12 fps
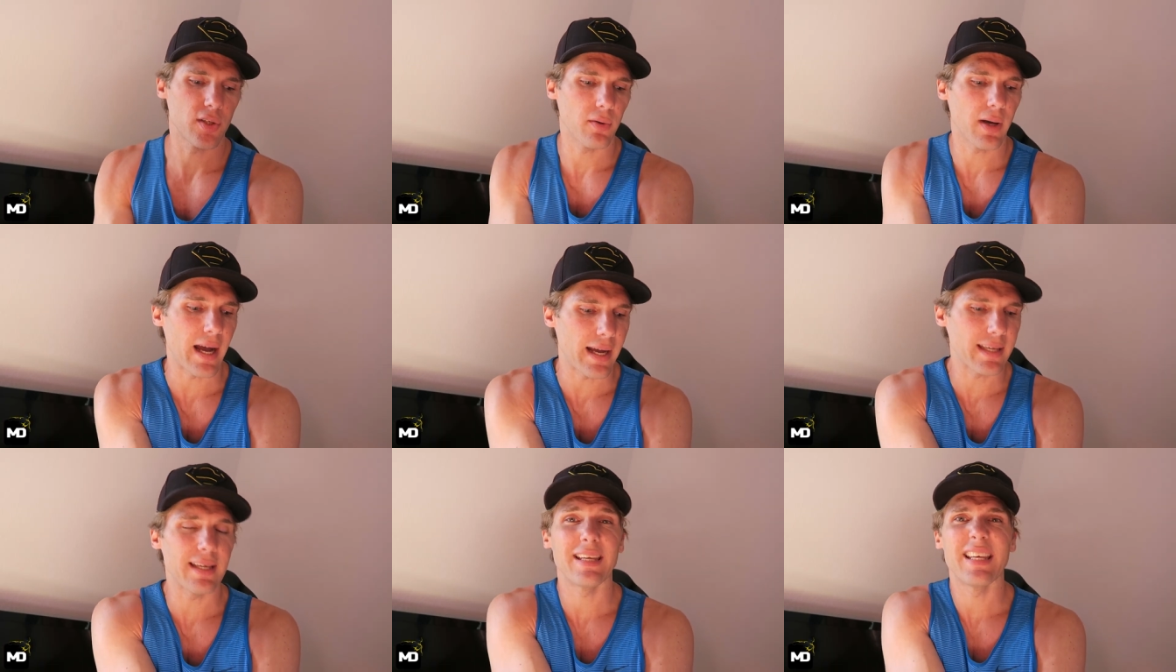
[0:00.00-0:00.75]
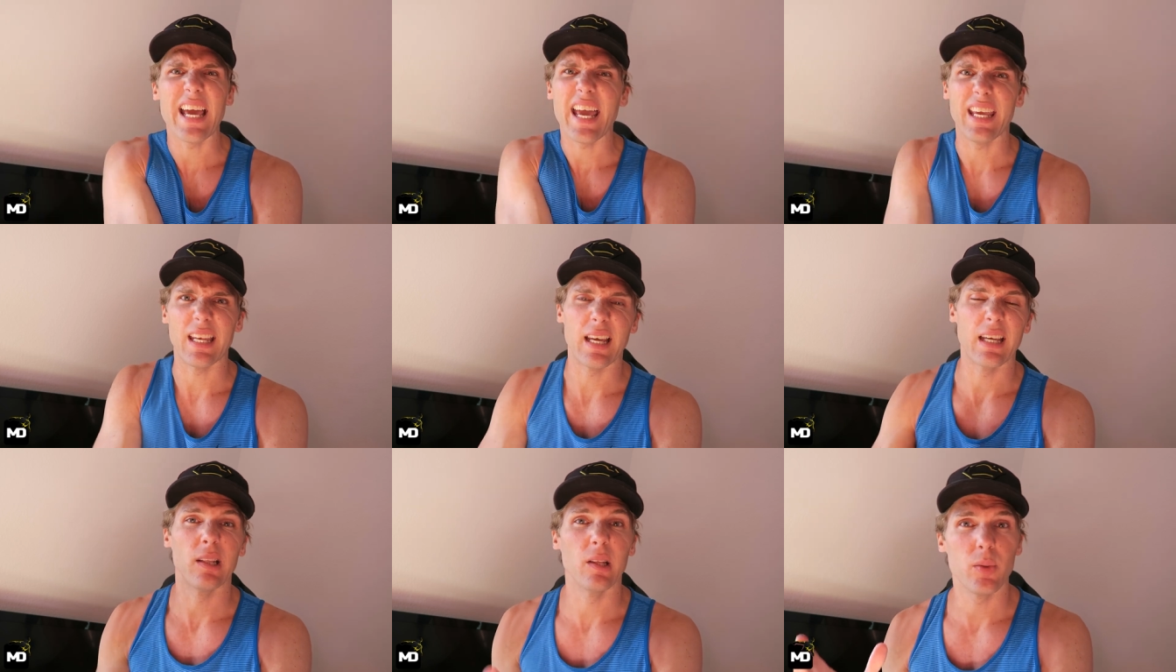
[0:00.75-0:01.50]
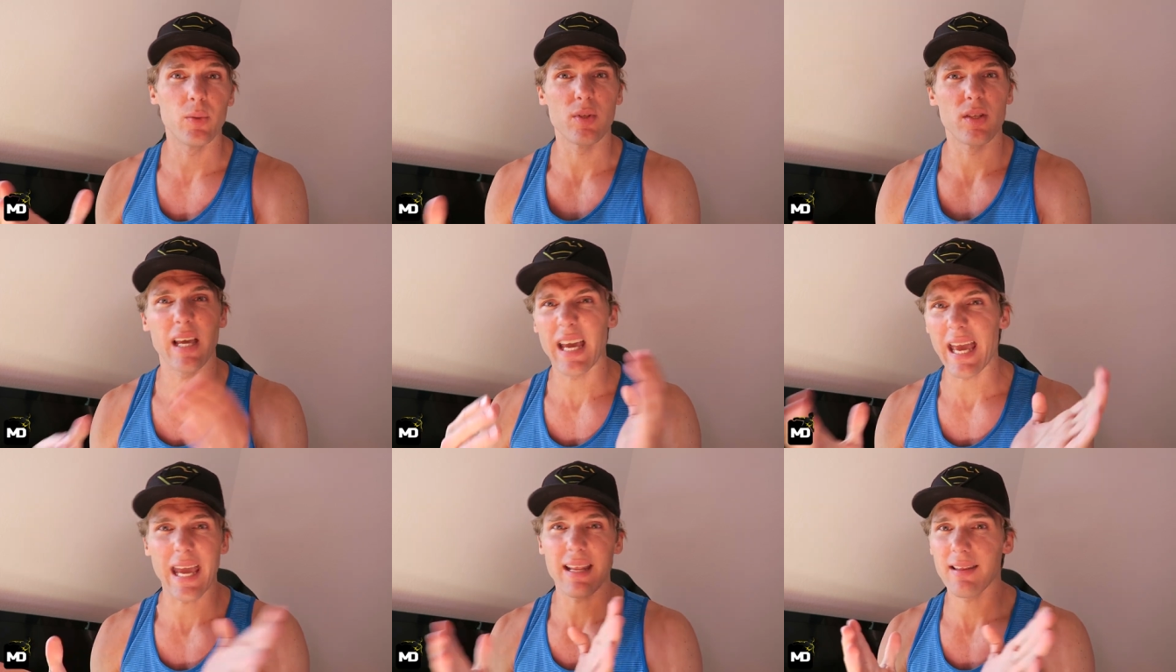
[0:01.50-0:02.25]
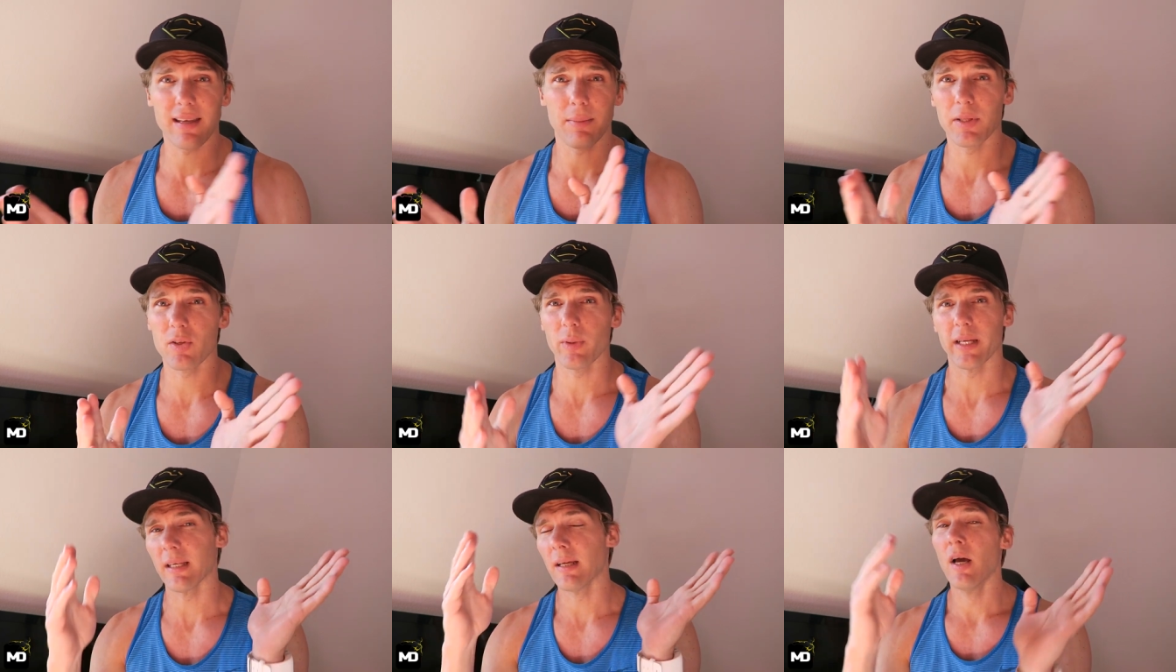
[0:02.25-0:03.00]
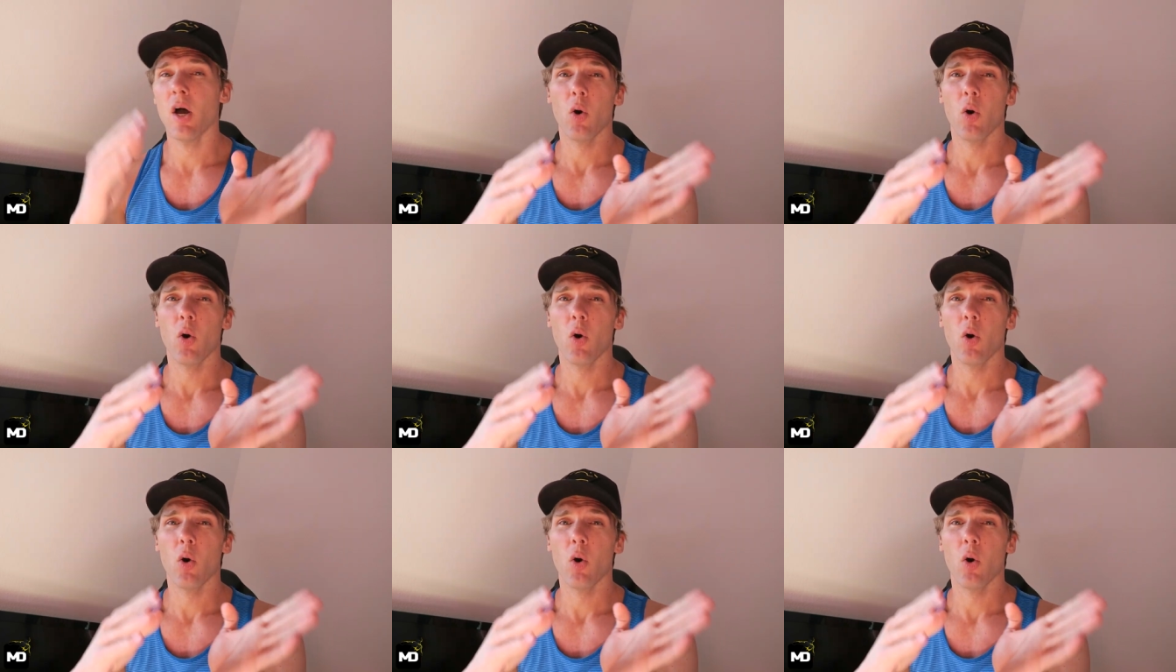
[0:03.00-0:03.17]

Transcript: So I can gain and lose anything between